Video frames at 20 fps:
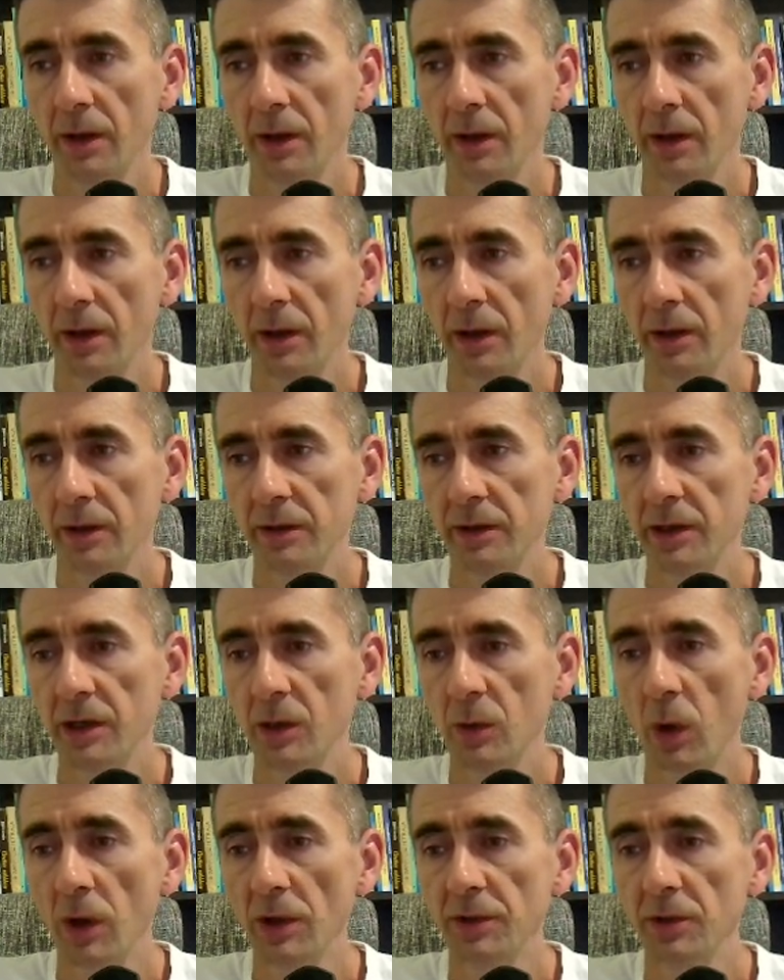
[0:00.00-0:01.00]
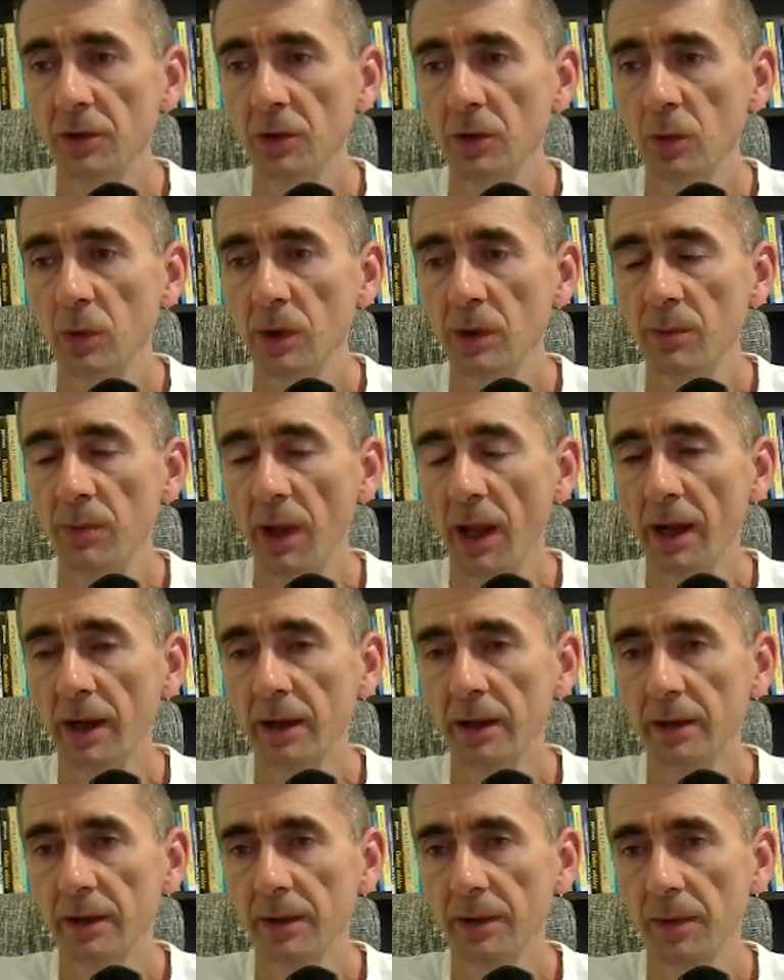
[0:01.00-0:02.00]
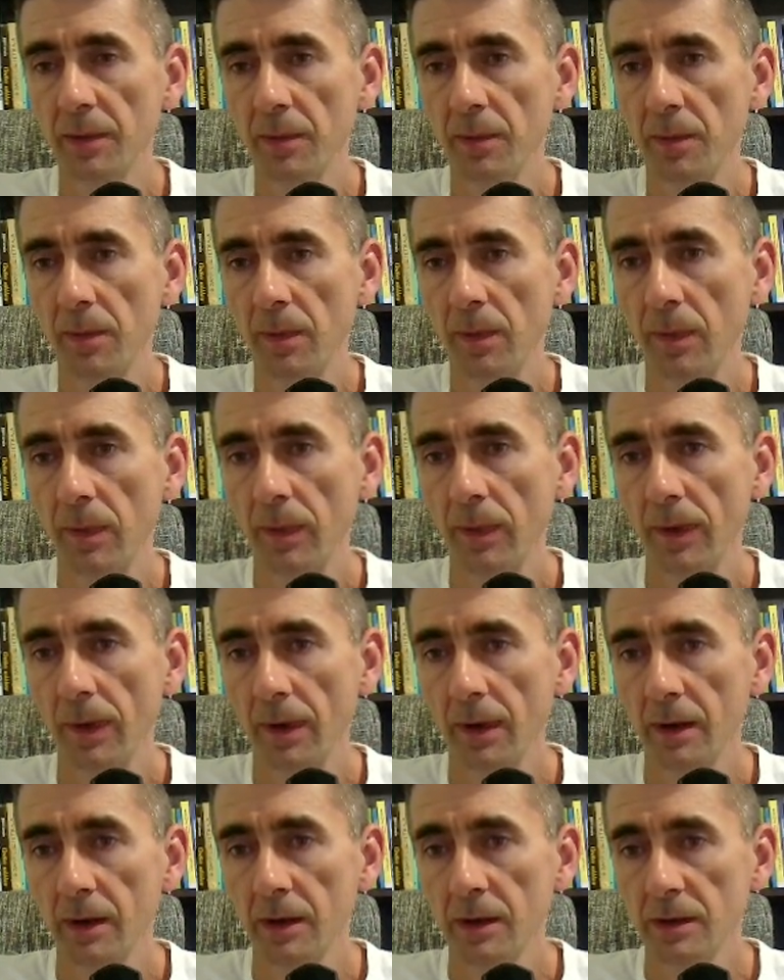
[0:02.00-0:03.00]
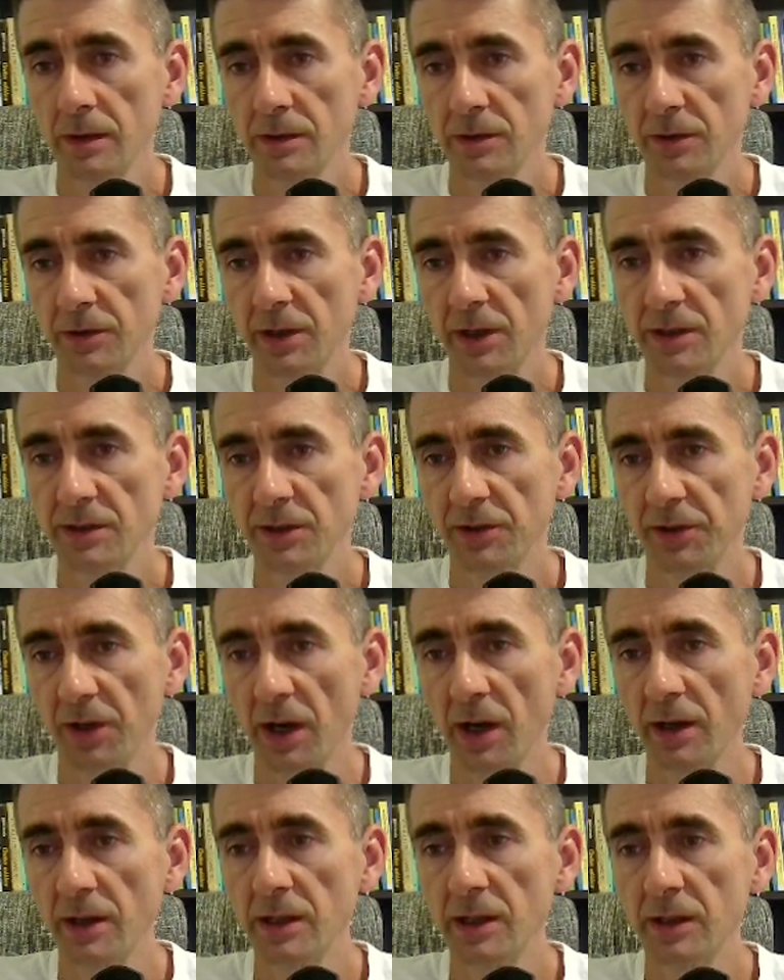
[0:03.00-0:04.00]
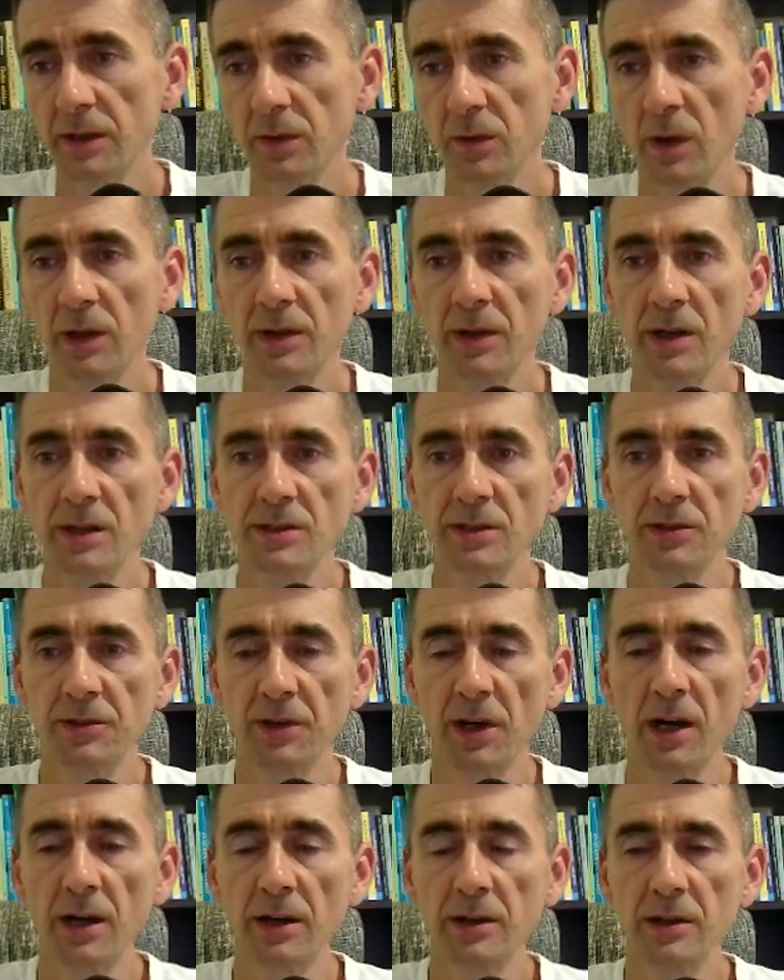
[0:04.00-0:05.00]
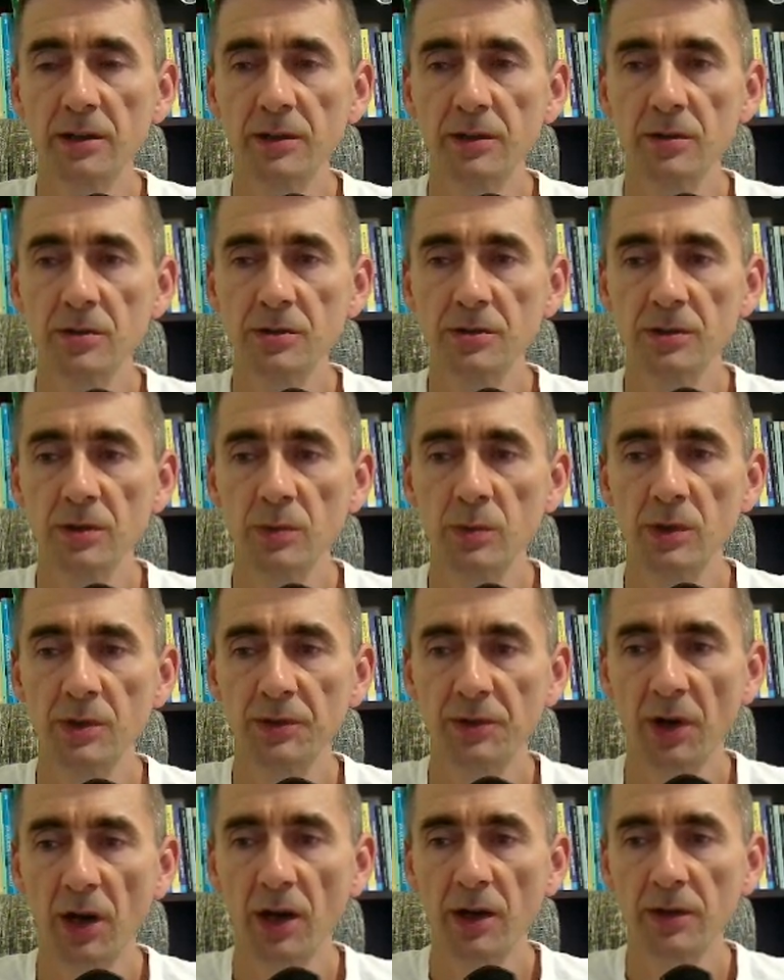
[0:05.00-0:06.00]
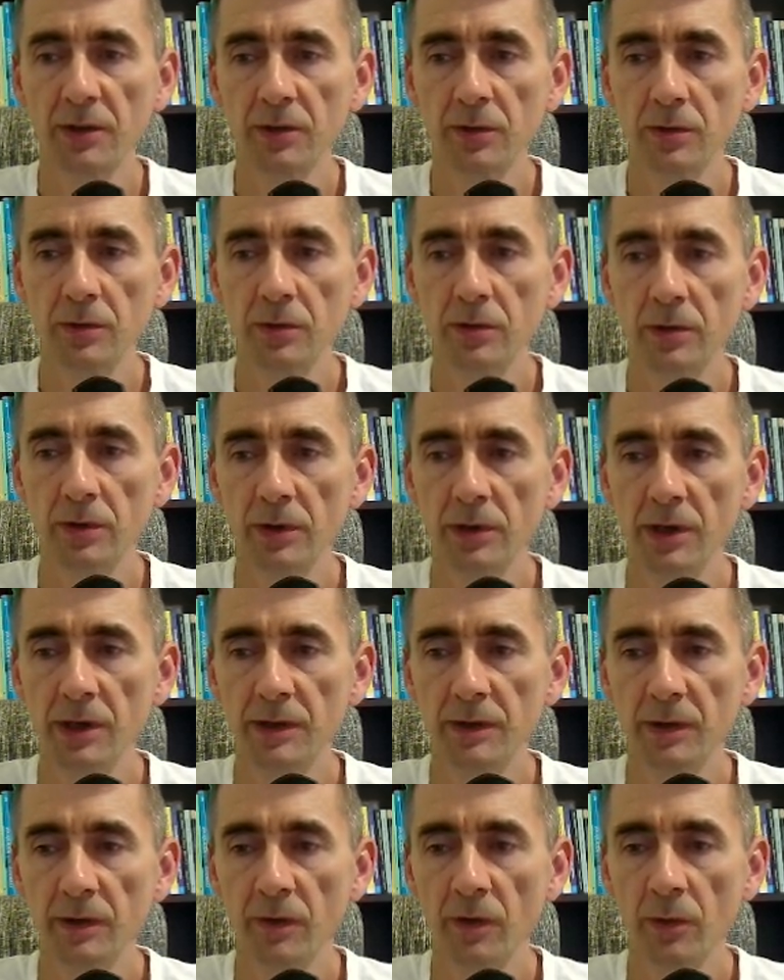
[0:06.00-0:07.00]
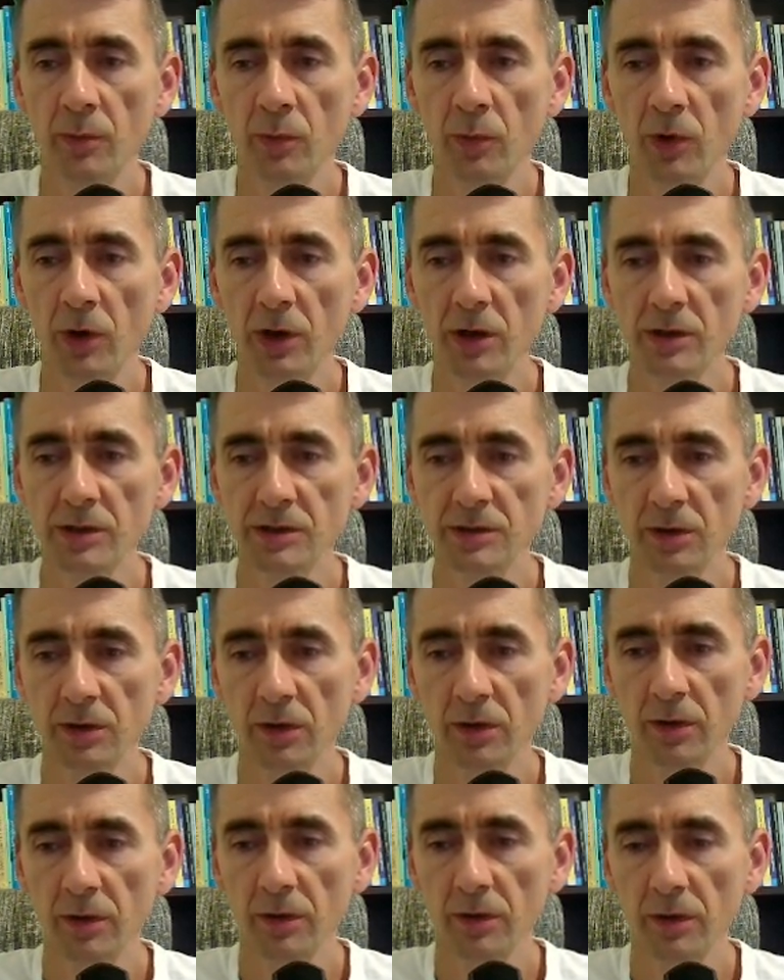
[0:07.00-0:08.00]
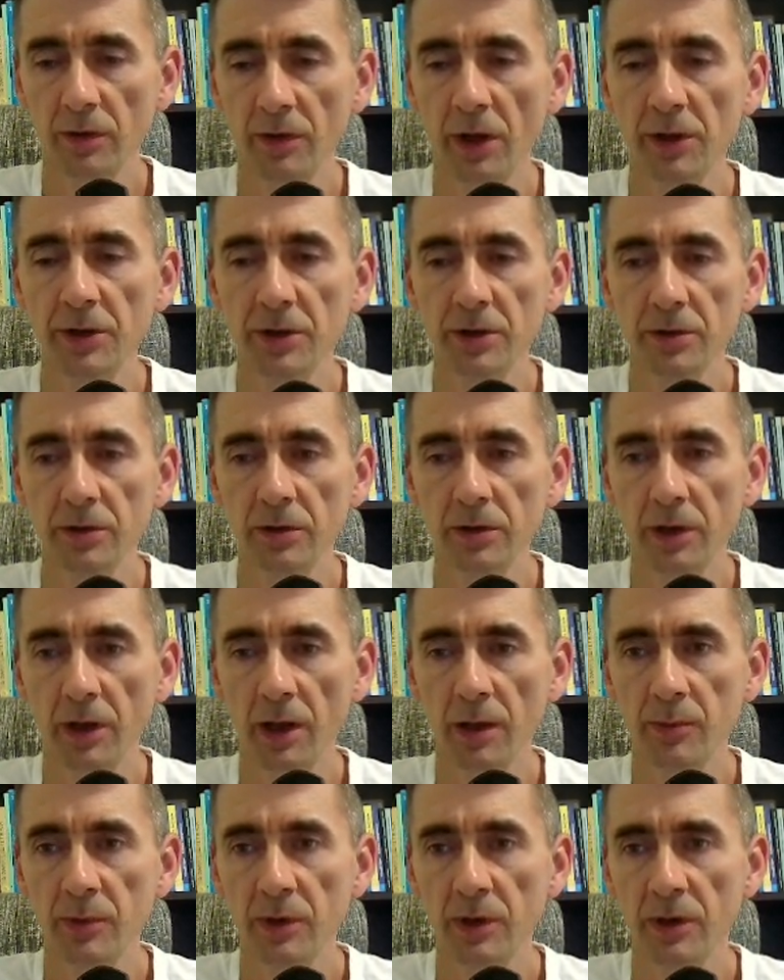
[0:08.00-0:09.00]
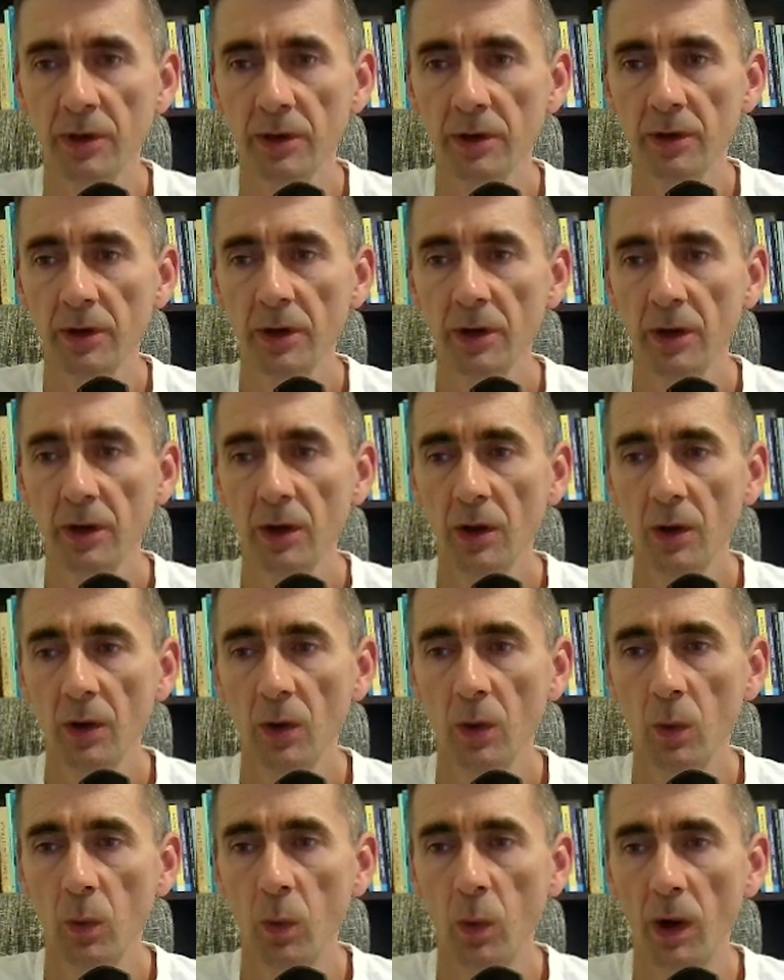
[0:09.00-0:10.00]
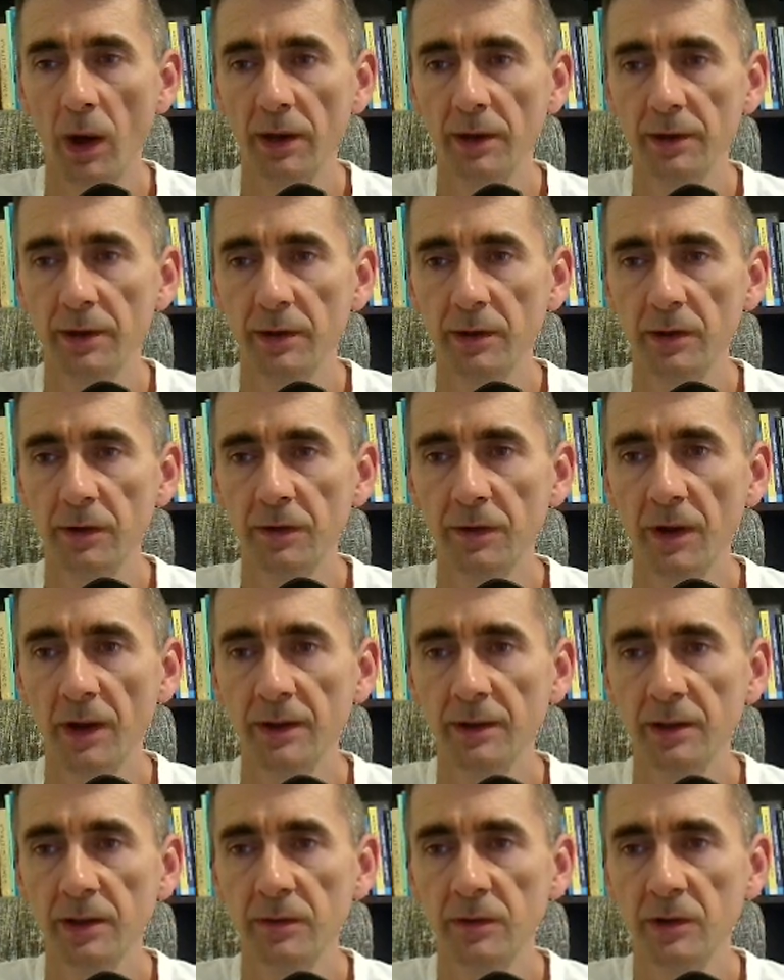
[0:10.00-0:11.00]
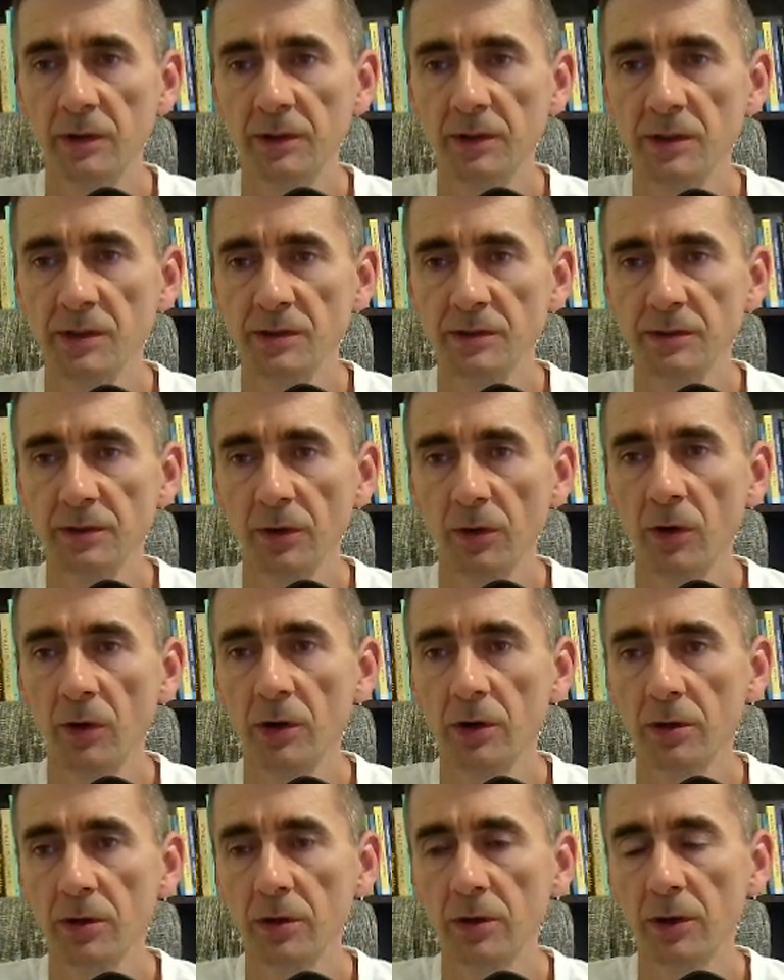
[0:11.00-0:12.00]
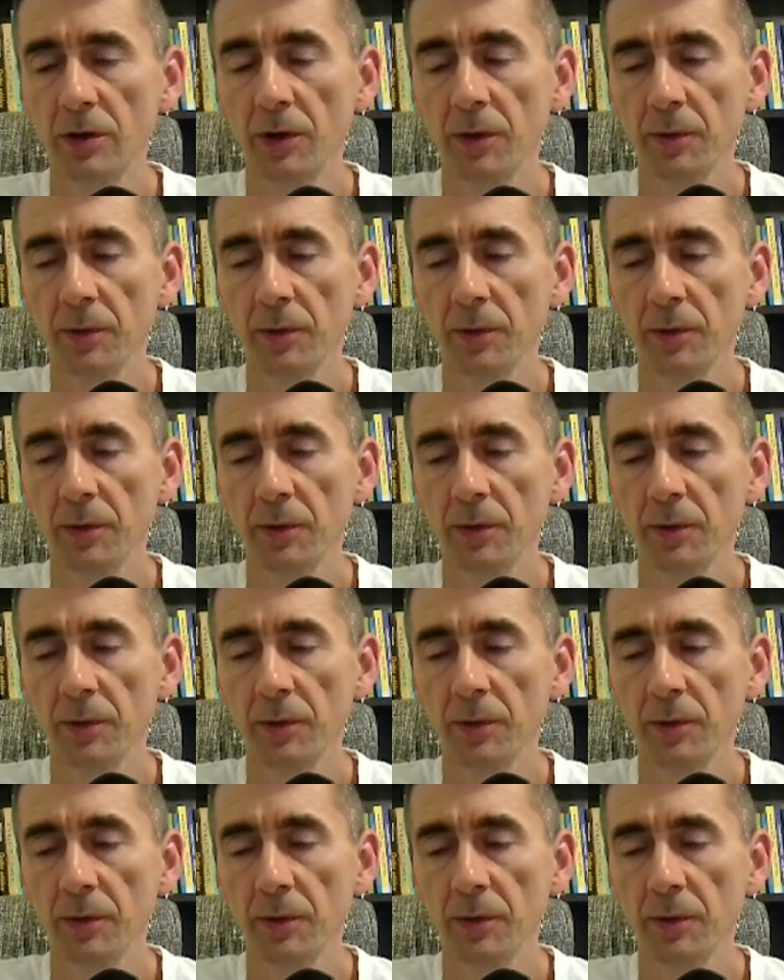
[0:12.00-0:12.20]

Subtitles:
And here what to do with black? So there's a target. When there's a target, usually we try to hit even more. So the other rook came here, white defended with his own rook.